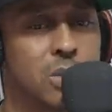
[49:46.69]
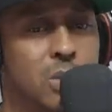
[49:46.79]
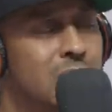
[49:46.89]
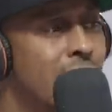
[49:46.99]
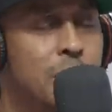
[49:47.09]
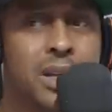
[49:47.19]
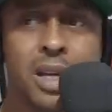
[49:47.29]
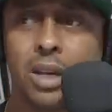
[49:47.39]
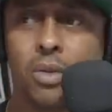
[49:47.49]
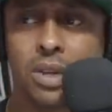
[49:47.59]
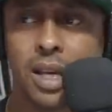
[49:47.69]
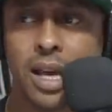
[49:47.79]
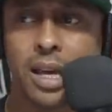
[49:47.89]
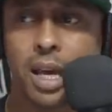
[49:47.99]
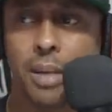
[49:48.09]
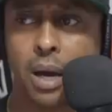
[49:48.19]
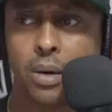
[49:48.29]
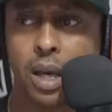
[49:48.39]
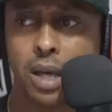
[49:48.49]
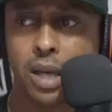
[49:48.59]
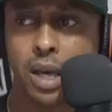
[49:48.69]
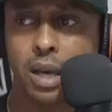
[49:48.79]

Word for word: What type of nigga you think I am out here? If dad?